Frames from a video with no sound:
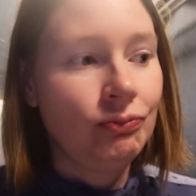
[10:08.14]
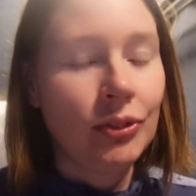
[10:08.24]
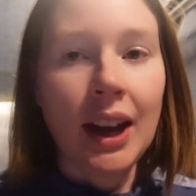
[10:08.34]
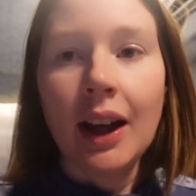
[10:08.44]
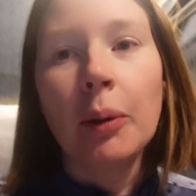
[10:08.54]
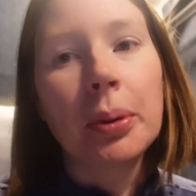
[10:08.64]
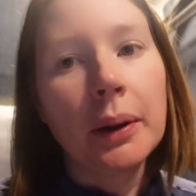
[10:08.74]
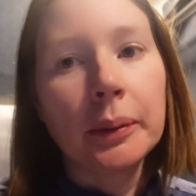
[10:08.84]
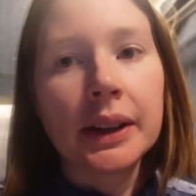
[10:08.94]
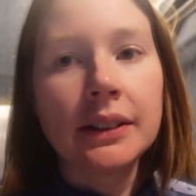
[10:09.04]
Yeah, I'll
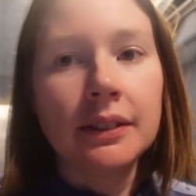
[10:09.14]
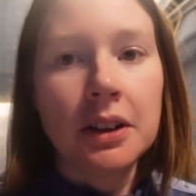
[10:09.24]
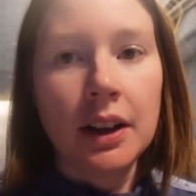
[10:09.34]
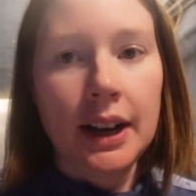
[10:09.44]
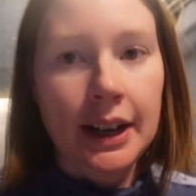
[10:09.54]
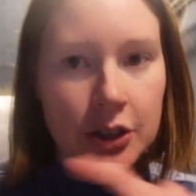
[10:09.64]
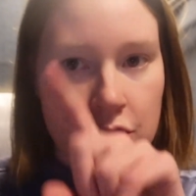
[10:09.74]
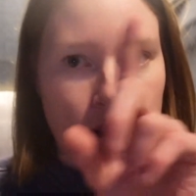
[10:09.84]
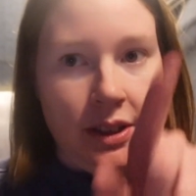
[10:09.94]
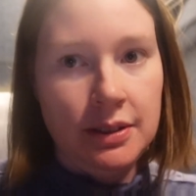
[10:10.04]
probably not
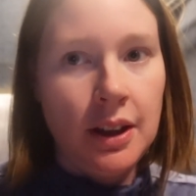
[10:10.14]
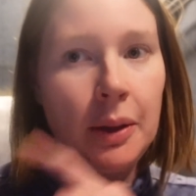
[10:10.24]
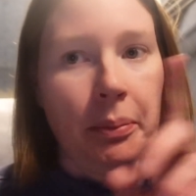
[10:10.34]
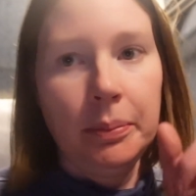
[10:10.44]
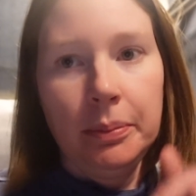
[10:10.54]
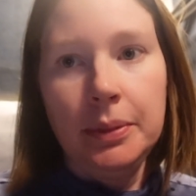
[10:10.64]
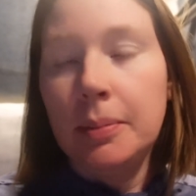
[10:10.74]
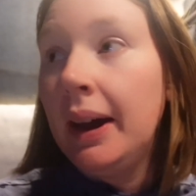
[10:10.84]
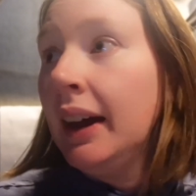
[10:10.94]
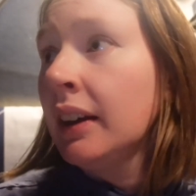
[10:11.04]
actually. I'll be
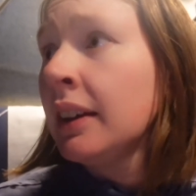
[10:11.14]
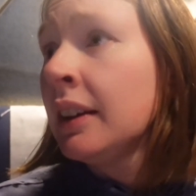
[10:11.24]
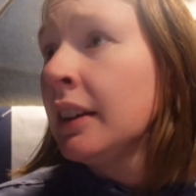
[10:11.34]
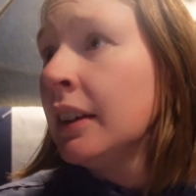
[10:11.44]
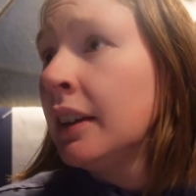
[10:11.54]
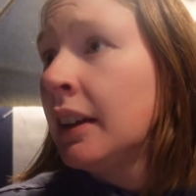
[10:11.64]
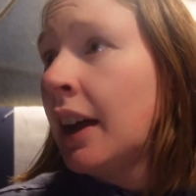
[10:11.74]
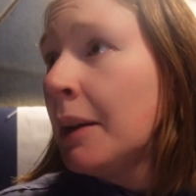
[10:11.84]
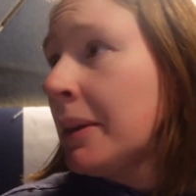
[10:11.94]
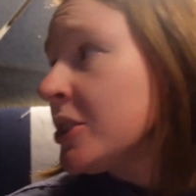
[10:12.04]
back.
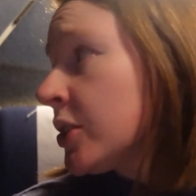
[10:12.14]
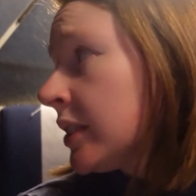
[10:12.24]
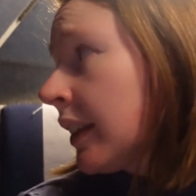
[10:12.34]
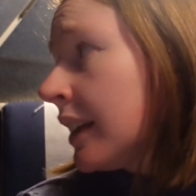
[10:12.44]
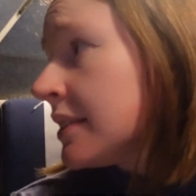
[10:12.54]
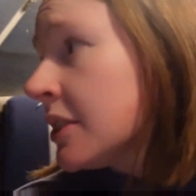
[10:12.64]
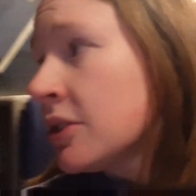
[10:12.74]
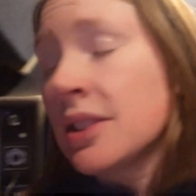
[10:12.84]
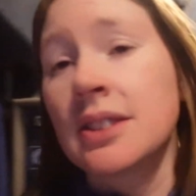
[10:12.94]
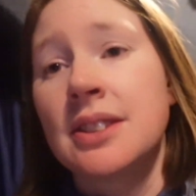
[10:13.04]
I might turn the lights
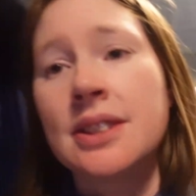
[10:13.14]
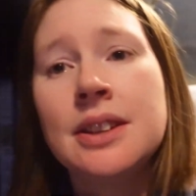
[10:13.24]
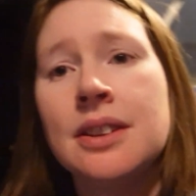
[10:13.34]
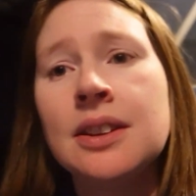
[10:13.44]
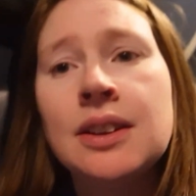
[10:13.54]
out just to see.